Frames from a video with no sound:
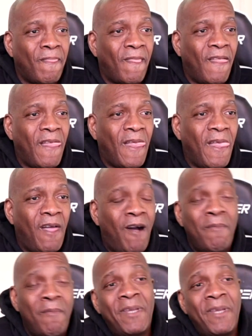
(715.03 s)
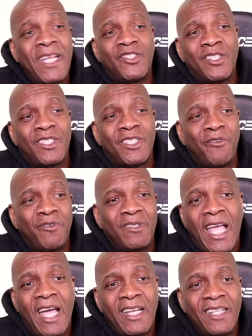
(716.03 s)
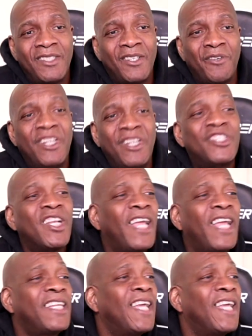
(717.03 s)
Or maybe that's just that's not a region like that.